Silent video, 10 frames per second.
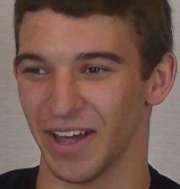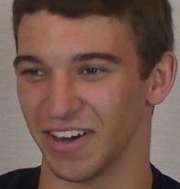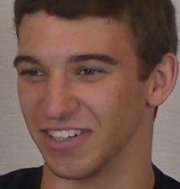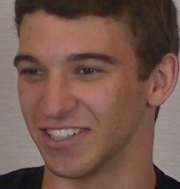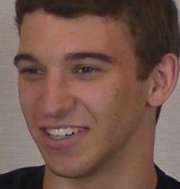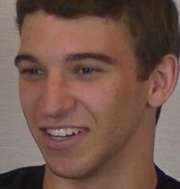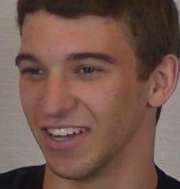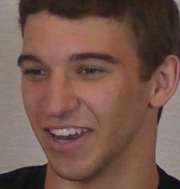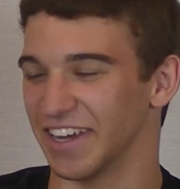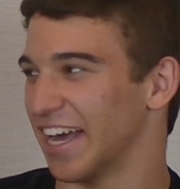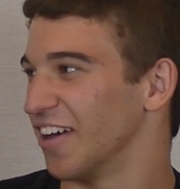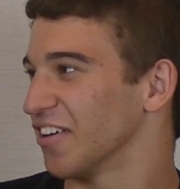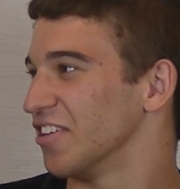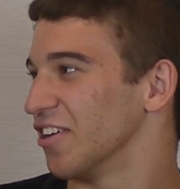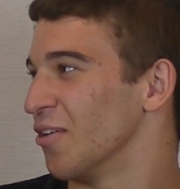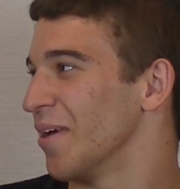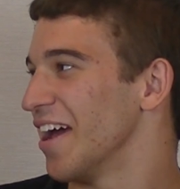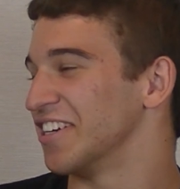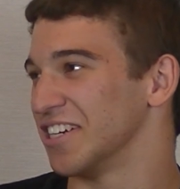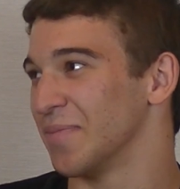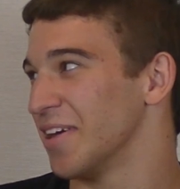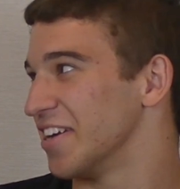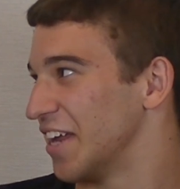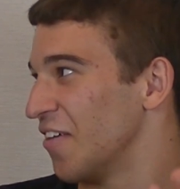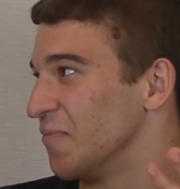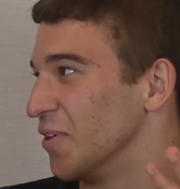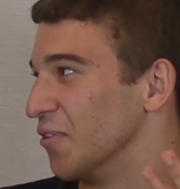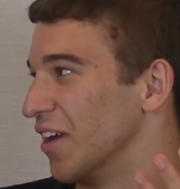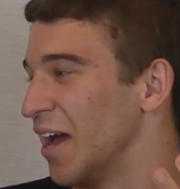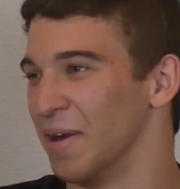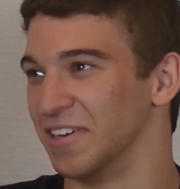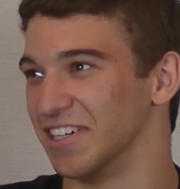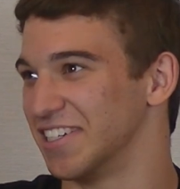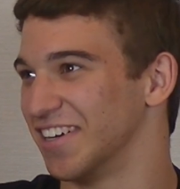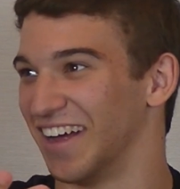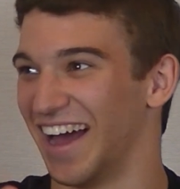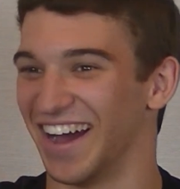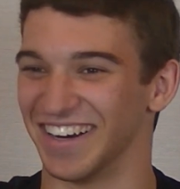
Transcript: all that matters. Like Gal Gadot, man, she could be a deaf mute and she's still